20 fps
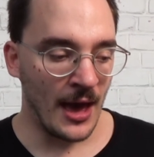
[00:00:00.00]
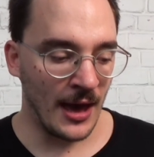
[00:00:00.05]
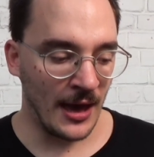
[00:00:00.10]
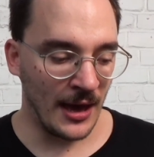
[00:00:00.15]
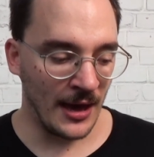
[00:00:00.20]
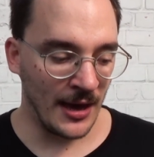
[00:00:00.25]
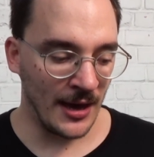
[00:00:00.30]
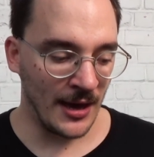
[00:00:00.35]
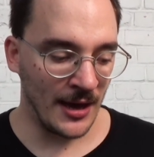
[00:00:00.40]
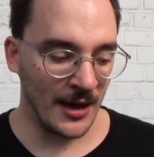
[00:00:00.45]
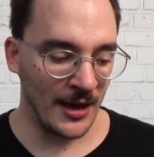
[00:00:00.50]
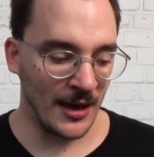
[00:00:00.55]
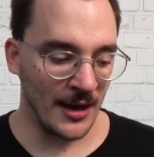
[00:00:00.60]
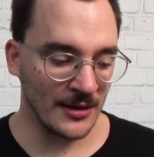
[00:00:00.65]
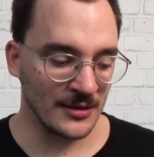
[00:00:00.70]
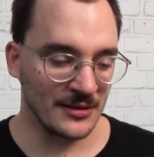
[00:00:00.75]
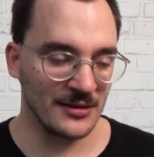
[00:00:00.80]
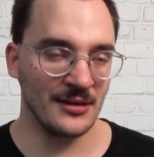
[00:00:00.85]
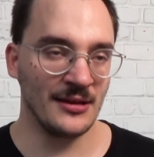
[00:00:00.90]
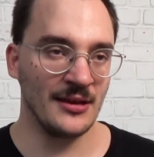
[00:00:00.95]

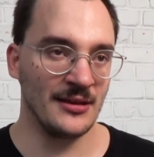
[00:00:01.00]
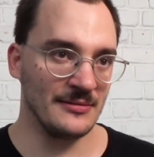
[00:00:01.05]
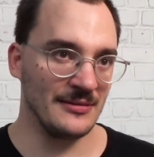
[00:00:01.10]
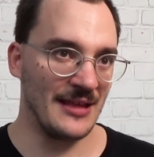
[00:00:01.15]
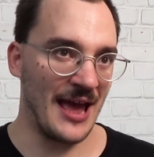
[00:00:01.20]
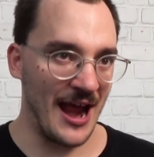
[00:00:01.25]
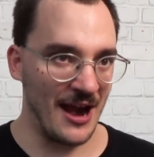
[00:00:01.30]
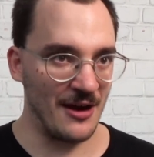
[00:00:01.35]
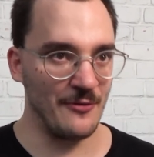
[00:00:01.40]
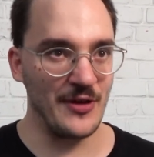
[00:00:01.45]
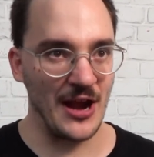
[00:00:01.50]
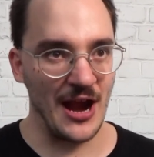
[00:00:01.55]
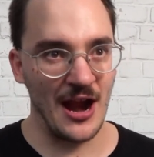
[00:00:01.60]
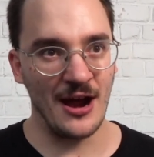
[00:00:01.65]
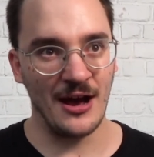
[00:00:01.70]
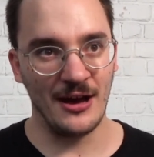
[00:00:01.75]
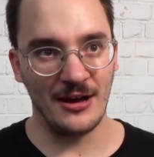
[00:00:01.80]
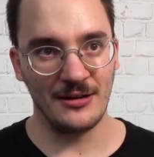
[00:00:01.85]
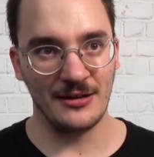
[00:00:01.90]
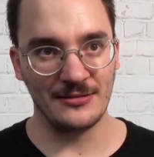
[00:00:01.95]
and there we
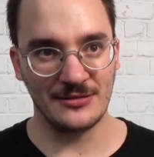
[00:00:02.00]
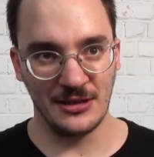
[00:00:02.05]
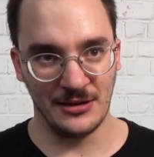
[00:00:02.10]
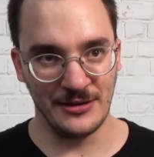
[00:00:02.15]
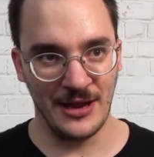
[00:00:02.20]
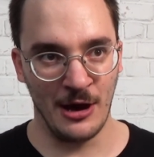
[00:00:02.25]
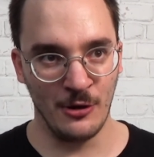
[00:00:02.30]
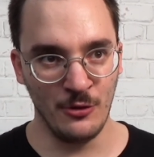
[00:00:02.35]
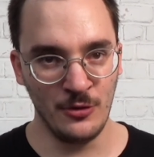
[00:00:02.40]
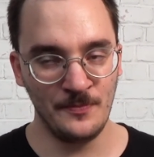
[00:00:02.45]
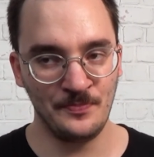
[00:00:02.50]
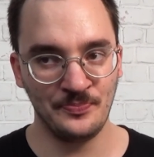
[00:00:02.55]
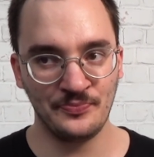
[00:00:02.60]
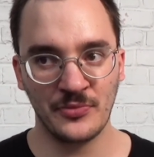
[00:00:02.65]
are till now.